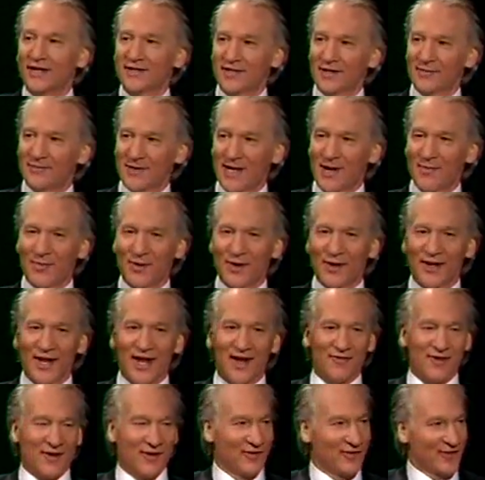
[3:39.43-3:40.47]
September
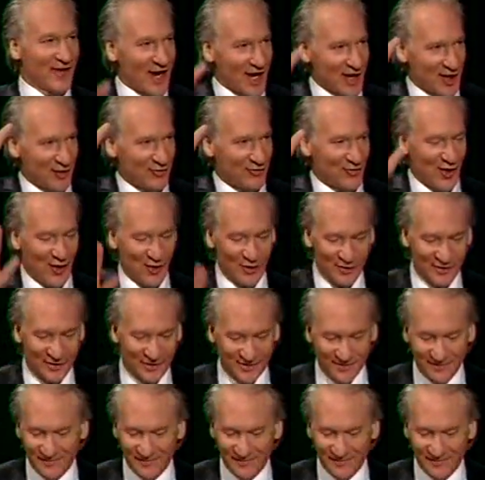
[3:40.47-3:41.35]
11th. Thank you, folks.